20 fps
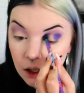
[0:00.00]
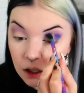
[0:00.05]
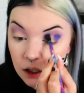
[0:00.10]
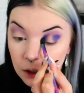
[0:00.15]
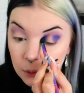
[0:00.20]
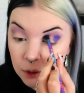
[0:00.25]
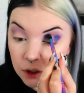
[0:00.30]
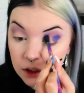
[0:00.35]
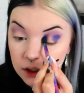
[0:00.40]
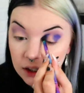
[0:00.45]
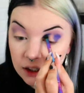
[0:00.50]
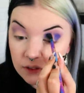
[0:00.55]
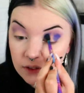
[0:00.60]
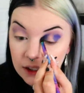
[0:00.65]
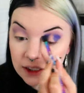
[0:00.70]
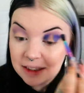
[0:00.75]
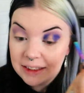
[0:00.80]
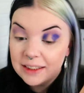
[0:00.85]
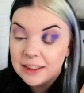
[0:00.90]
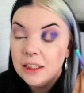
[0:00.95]
And I'm going to leave
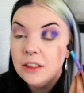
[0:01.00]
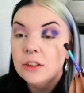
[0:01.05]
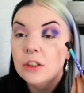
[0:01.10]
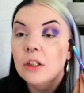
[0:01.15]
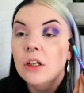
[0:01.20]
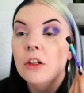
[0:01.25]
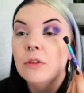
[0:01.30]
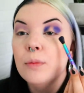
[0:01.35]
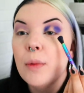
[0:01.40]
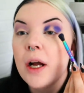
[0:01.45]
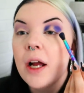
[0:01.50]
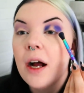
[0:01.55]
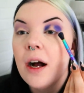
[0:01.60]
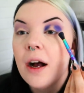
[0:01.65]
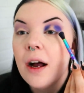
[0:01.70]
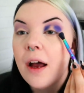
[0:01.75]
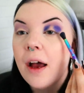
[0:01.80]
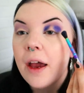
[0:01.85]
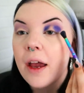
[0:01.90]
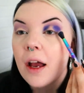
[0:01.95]
the center of my
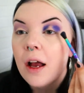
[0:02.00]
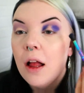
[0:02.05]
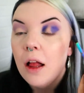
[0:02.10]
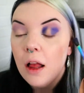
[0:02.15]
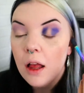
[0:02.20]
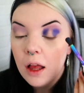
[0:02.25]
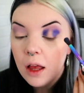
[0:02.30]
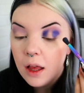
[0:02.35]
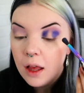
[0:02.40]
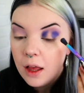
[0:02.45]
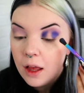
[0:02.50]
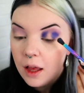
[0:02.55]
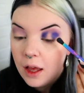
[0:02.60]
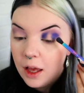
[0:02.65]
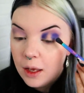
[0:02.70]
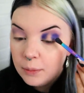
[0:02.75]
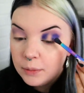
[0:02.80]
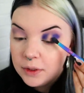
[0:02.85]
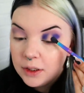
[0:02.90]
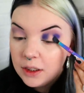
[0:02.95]
eye
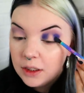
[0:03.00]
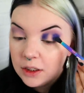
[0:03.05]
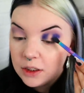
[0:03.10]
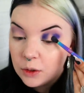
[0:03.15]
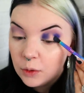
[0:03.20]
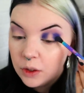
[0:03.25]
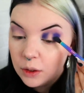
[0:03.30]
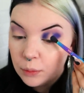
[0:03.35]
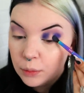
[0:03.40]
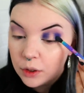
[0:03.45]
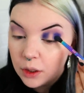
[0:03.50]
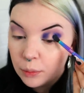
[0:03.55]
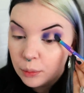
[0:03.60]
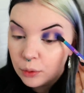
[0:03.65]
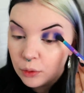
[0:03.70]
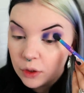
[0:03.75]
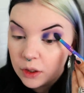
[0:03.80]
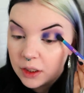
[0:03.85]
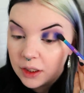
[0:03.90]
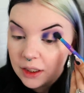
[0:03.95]
empty so we can put a
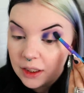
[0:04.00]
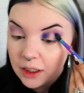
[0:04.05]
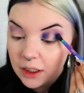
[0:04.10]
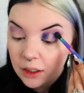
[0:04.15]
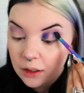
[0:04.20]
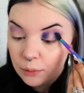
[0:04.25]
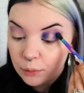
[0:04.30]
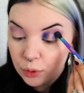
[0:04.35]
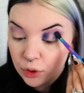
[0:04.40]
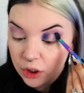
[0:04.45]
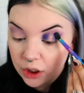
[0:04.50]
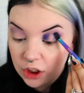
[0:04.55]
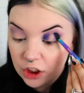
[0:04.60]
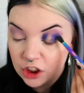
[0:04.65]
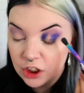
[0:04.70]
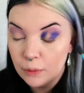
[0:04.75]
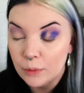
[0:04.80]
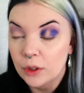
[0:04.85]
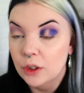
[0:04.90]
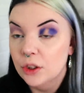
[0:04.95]
really pretty
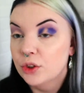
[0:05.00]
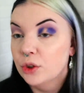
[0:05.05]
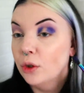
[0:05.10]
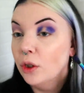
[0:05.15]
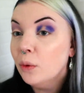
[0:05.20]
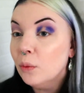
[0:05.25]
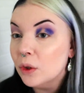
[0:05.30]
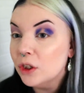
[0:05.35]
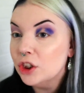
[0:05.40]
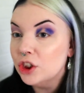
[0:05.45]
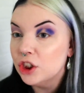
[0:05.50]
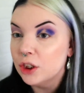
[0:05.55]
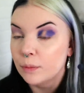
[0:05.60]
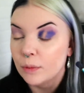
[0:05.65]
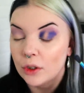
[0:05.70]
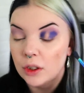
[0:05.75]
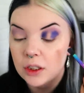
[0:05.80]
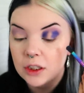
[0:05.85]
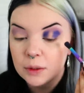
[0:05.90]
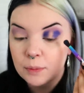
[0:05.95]
shimmer. There's only one
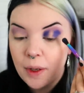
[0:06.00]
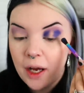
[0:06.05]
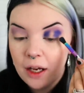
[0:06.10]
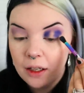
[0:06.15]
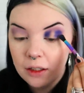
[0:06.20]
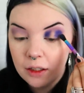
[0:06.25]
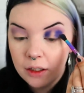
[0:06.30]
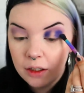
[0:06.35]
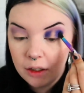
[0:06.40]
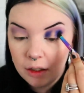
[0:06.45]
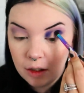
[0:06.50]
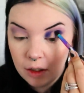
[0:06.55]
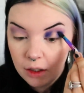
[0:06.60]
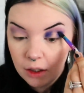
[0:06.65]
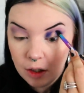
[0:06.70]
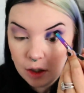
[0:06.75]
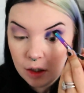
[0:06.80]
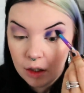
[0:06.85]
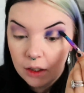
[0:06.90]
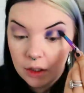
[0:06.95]
shimmer in this palette,
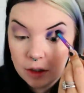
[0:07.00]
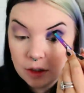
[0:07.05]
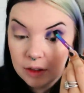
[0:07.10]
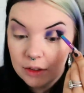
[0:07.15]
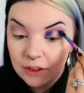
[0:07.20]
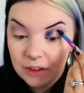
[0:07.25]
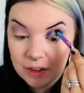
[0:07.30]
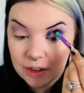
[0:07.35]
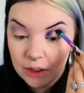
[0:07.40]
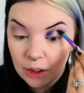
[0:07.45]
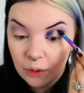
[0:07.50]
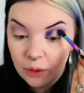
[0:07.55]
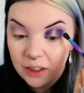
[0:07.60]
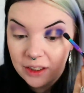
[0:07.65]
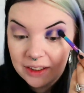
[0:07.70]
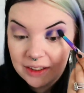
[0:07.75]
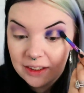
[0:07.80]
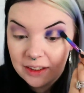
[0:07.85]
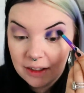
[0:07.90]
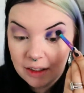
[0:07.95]
so
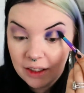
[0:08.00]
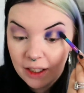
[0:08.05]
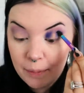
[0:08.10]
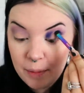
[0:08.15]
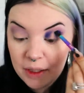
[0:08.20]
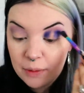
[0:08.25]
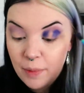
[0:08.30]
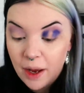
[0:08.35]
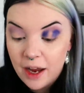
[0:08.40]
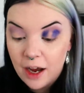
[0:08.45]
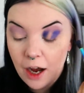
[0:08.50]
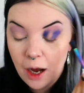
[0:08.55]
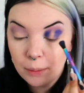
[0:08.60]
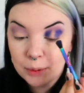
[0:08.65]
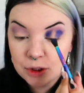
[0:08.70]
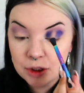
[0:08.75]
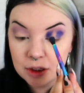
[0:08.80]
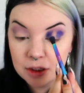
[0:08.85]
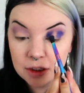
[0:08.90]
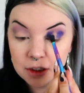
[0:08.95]
it limited my
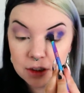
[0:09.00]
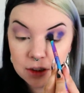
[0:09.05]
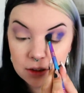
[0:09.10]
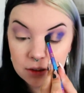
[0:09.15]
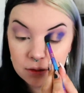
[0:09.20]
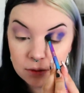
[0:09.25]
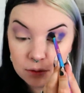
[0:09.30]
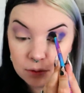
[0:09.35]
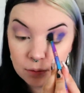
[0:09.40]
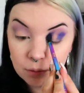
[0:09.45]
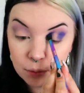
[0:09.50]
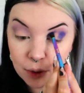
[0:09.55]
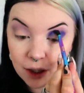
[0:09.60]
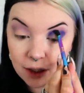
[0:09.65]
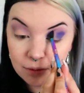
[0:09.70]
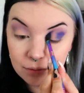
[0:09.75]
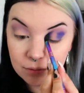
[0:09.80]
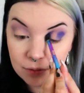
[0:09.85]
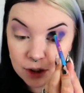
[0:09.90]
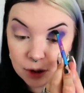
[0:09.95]
options,
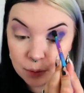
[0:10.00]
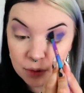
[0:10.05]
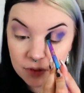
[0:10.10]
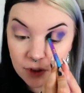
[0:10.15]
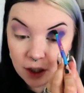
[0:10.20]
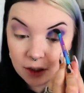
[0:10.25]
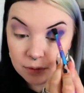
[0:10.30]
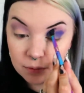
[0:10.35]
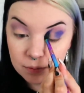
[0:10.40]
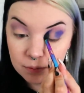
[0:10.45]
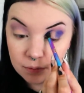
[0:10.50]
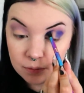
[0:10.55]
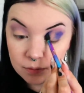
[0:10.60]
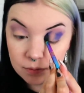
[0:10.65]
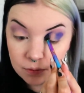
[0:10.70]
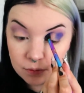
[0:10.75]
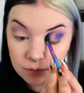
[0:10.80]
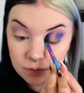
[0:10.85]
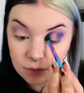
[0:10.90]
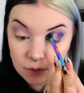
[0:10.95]
but it'll be fun.
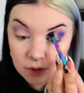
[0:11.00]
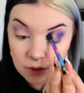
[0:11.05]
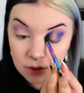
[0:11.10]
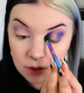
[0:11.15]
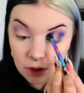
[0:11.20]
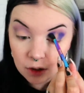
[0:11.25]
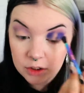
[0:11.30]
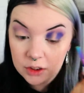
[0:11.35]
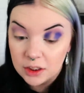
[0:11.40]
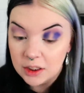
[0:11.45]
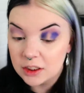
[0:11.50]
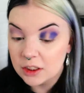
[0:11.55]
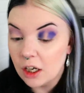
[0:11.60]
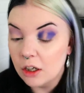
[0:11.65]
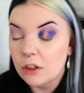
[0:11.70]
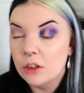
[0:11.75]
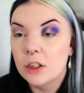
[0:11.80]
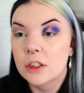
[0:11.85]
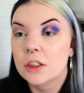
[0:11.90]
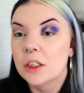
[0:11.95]
Also, this
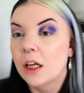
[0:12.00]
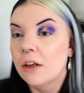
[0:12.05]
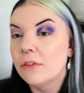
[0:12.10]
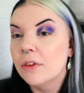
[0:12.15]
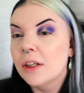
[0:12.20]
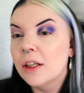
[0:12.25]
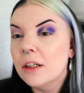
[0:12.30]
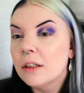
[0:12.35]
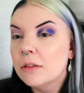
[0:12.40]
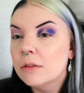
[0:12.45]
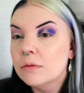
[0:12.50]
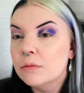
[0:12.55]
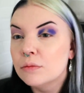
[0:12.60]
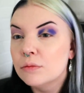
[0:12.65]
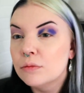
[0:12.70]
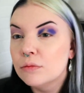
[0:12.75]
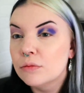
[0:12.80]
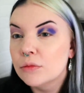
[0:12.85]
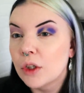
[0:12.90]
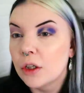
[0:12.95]
color is lovely.
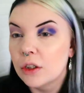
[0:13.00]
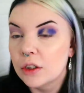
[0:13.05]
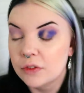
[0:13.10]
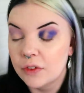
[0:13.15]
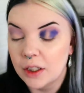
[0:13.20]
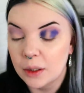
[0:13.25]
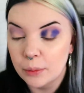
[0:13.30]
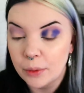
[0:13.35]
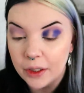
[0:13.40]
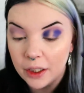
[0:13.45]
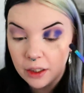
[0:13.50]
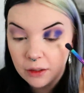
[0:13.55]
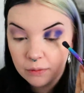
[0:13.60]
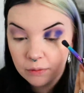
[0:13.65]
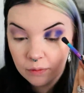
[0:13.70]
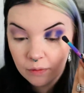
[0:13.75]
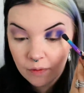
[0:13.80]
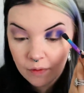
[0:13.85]
Color is very pretty.